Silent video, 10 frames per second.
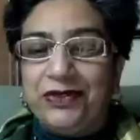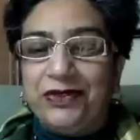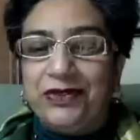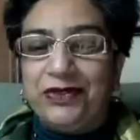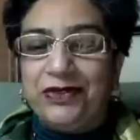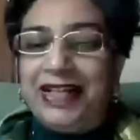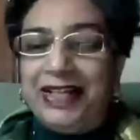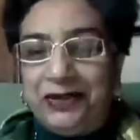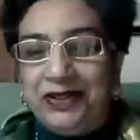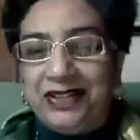learning I
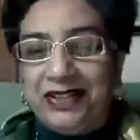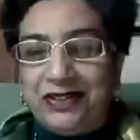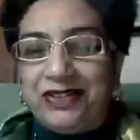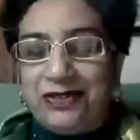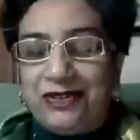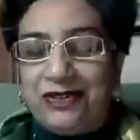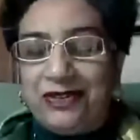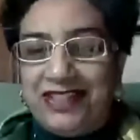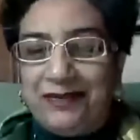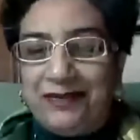do in
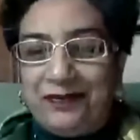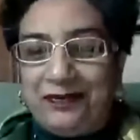astrology.